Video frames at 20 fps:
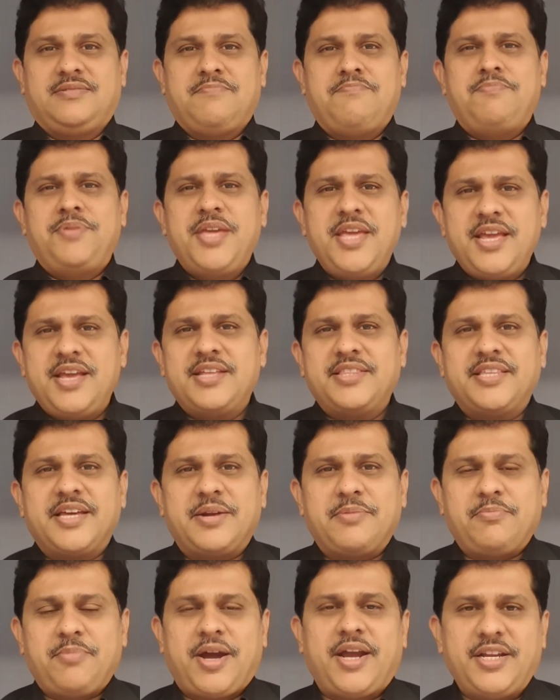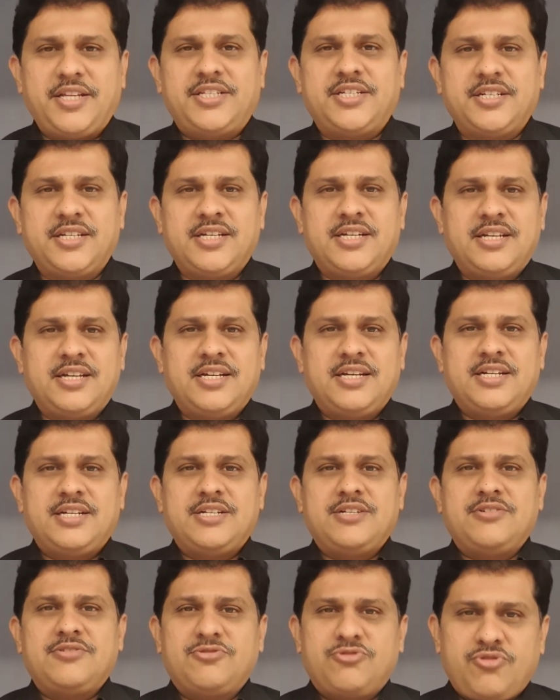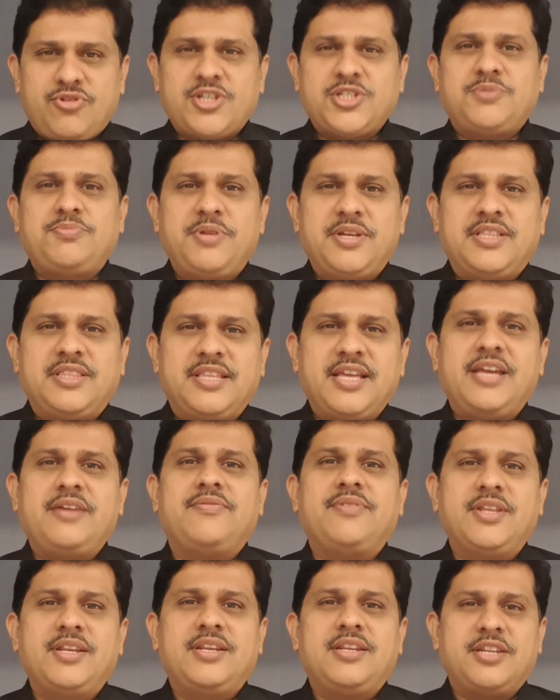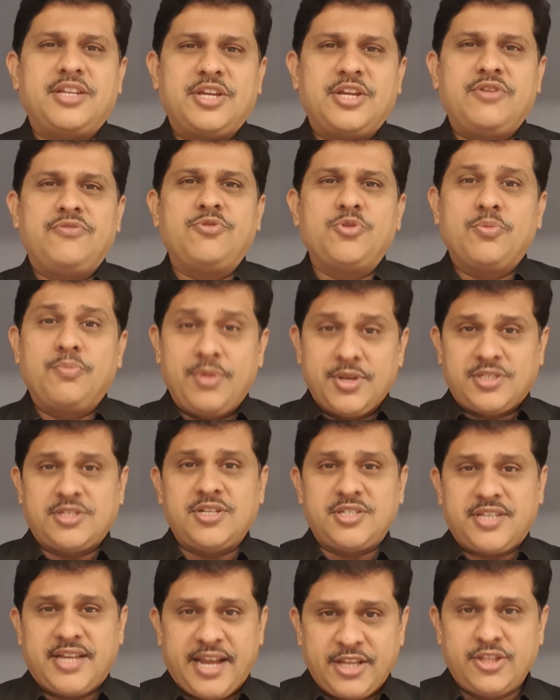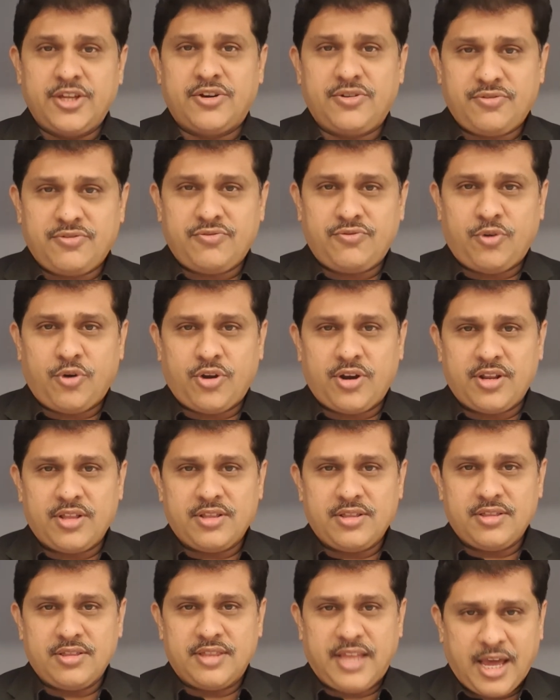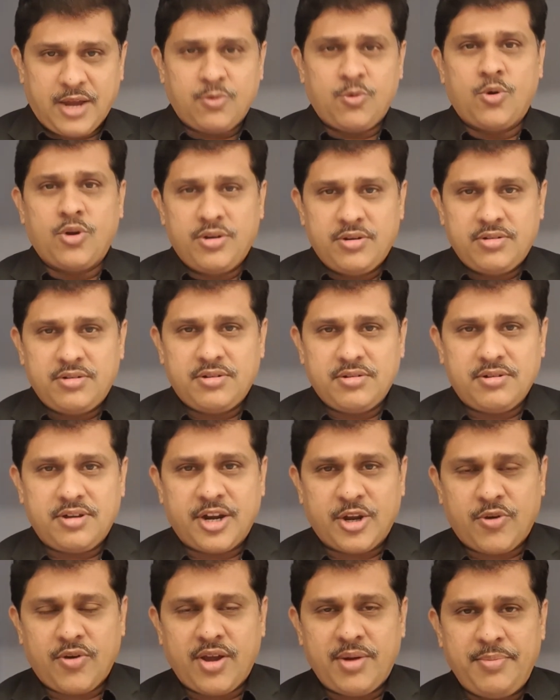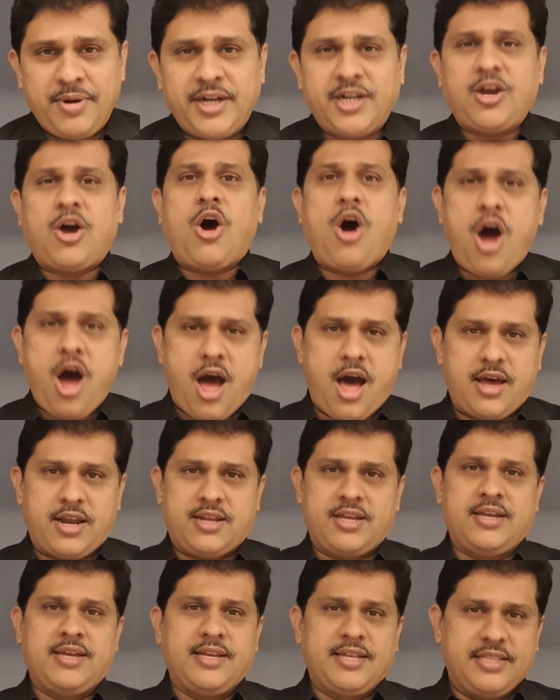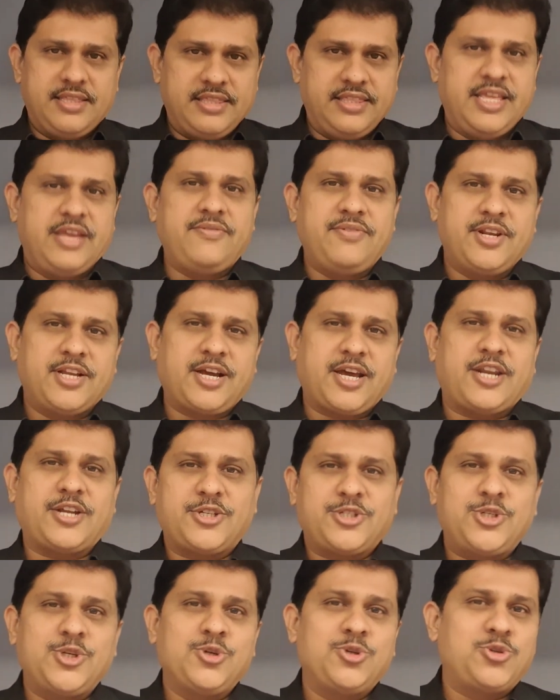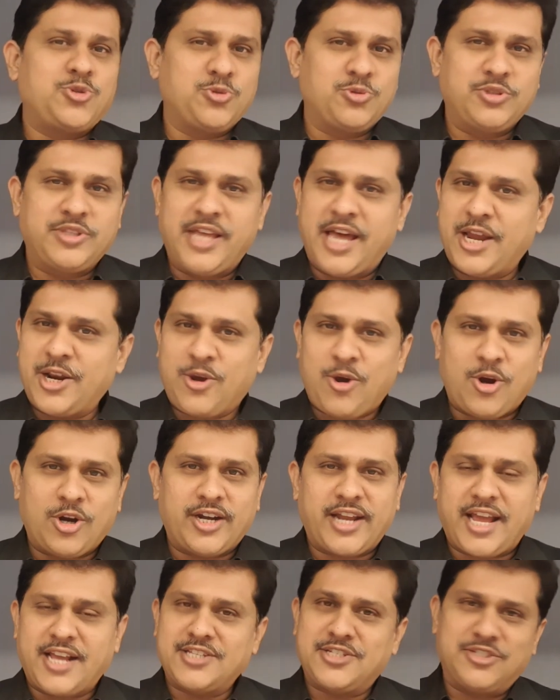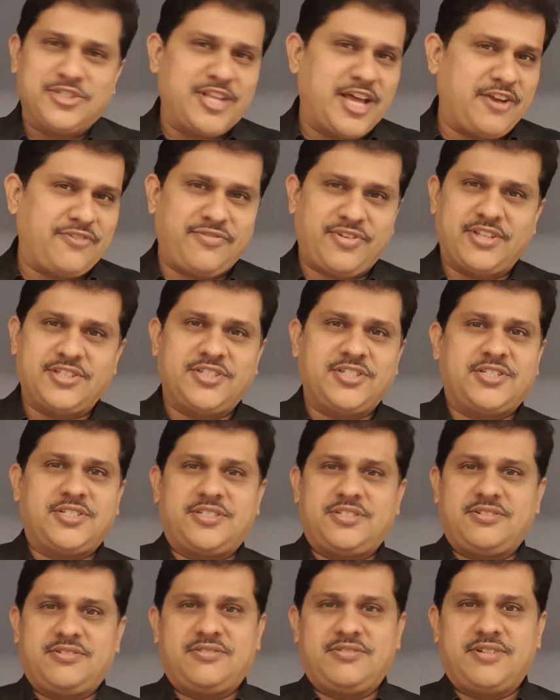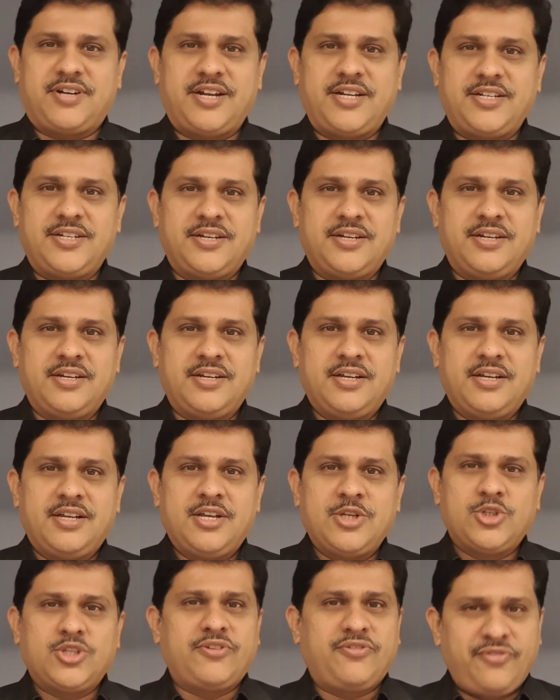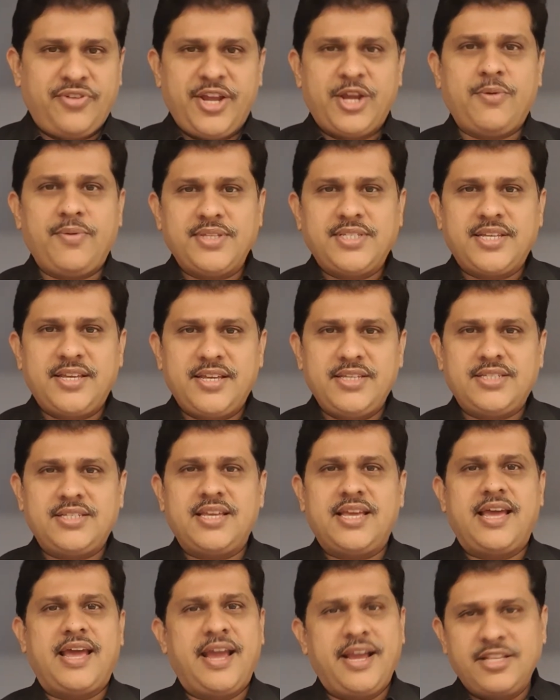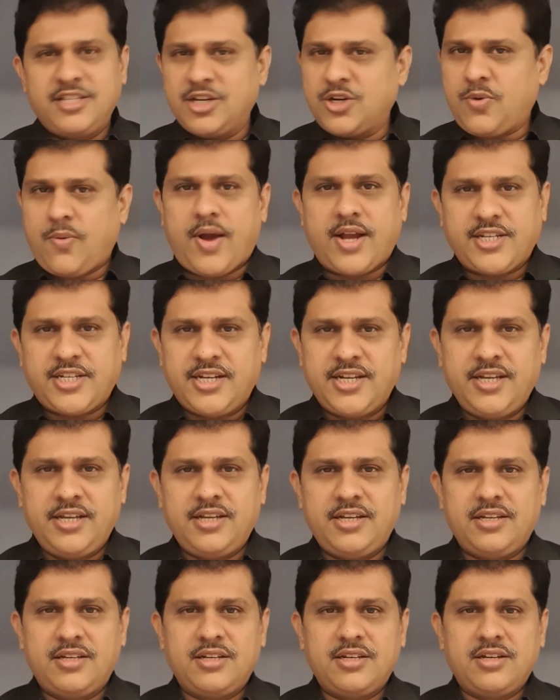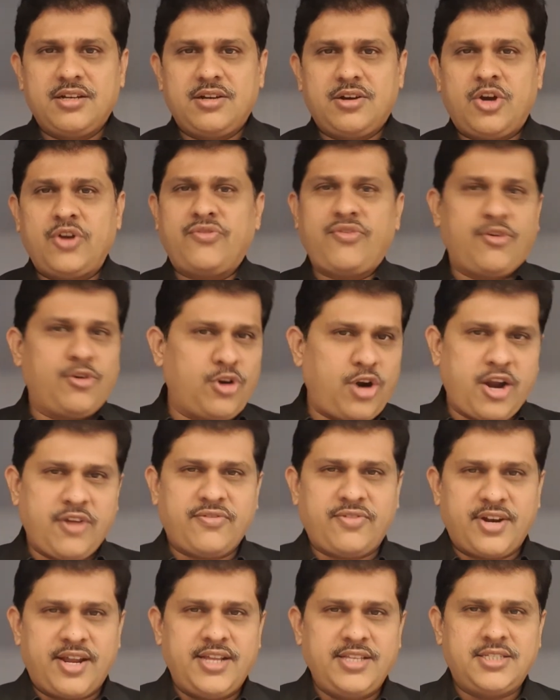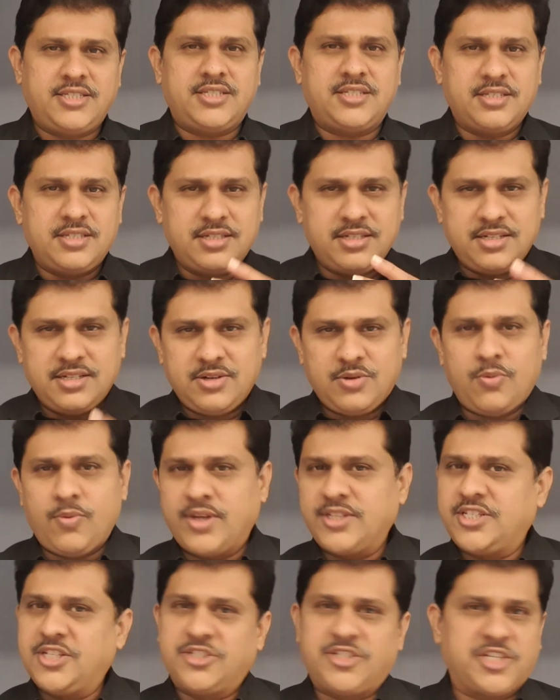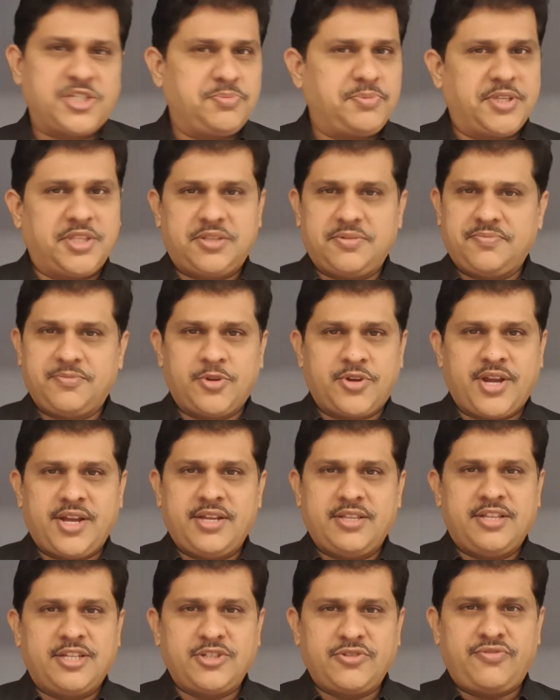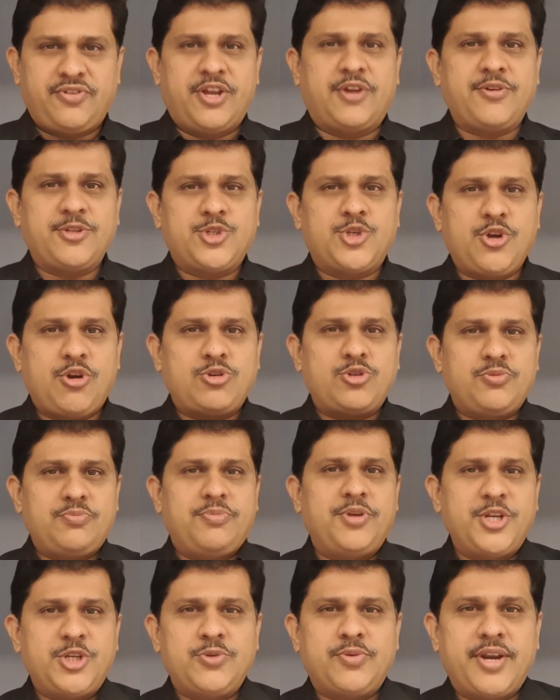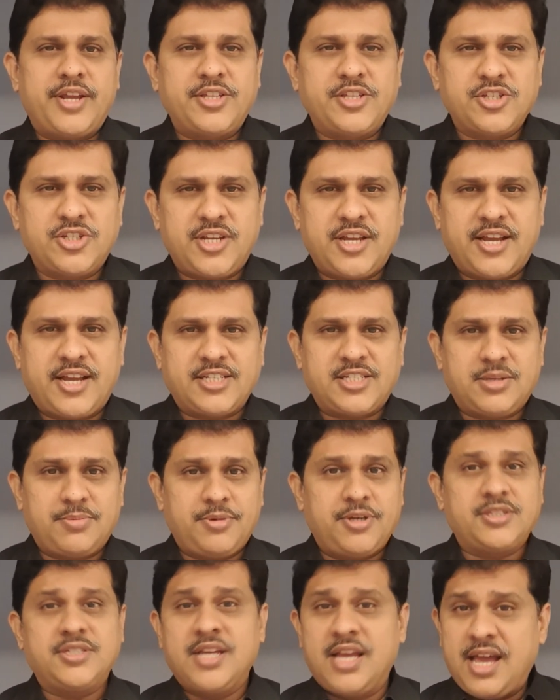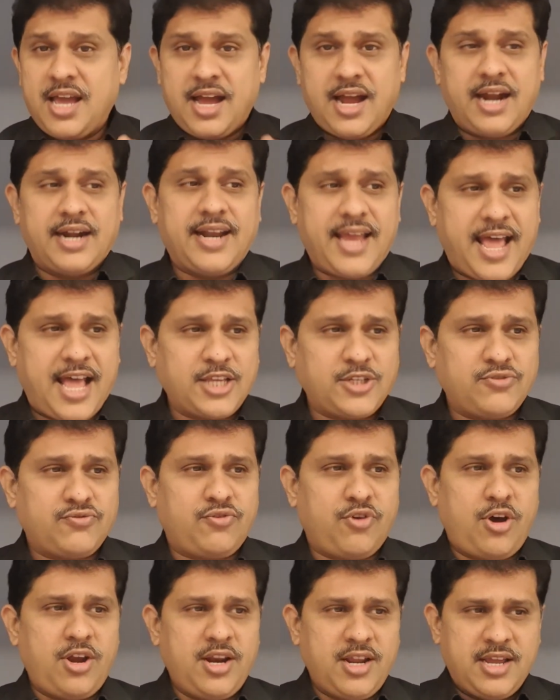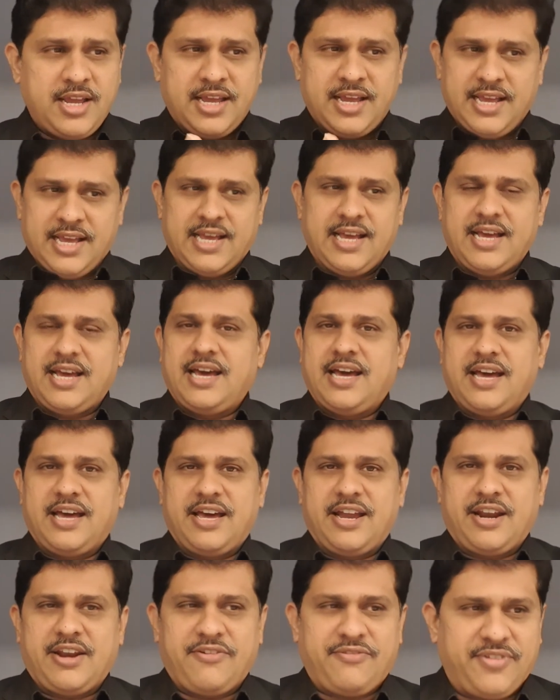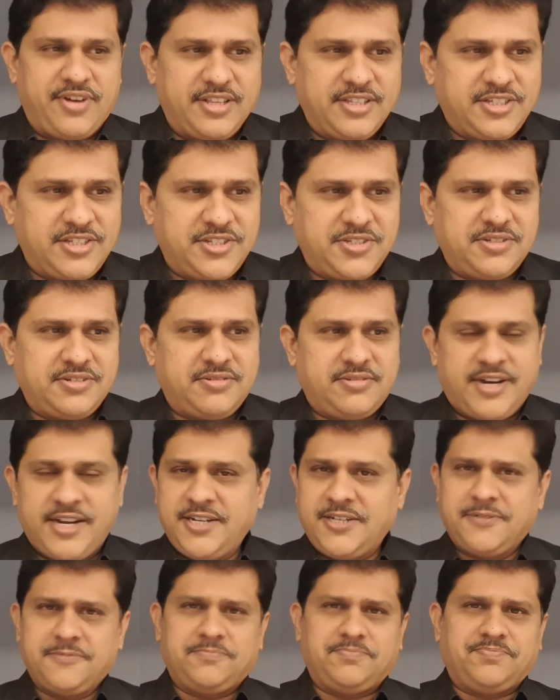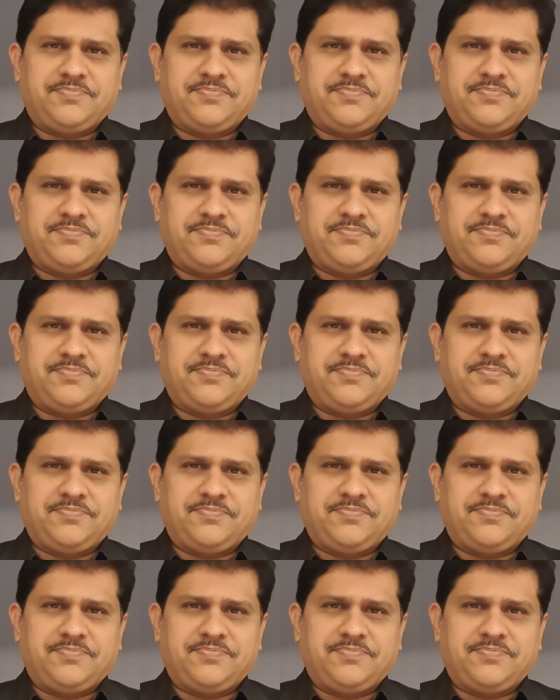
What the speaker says: Being in their mind, trust me, they will give you business either for their own requirement or they will connect you to their contacts and their friends, right? So the frequency is either quarterly, or if you have a lot of clients, once in 6 months. Okay, there's a frequency you have to meet your existing customers and ask for referrals, right?